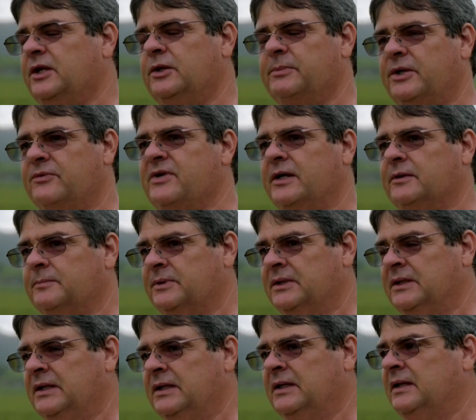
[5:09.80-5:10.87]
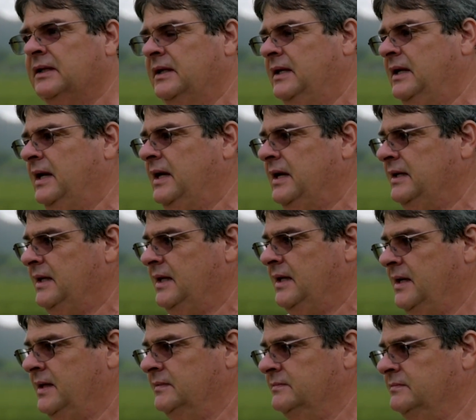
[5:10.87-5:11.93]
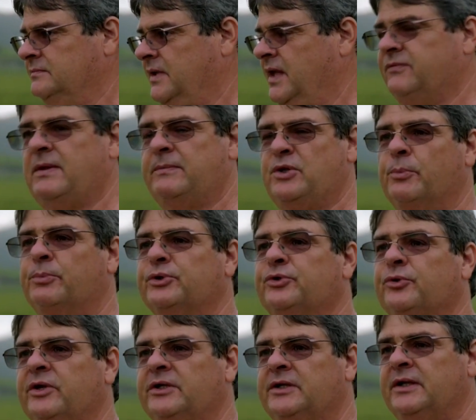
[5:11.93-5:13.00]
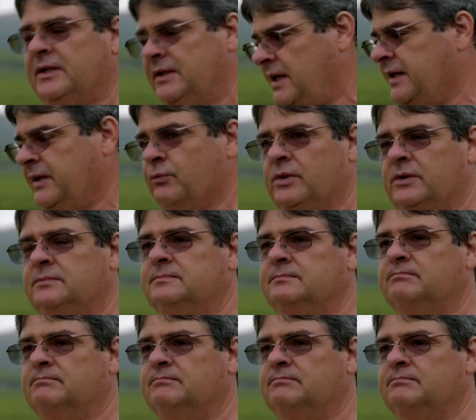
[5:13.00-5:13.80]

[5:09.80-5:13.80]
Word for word: a little bit of help, and give them the opportunity, and it will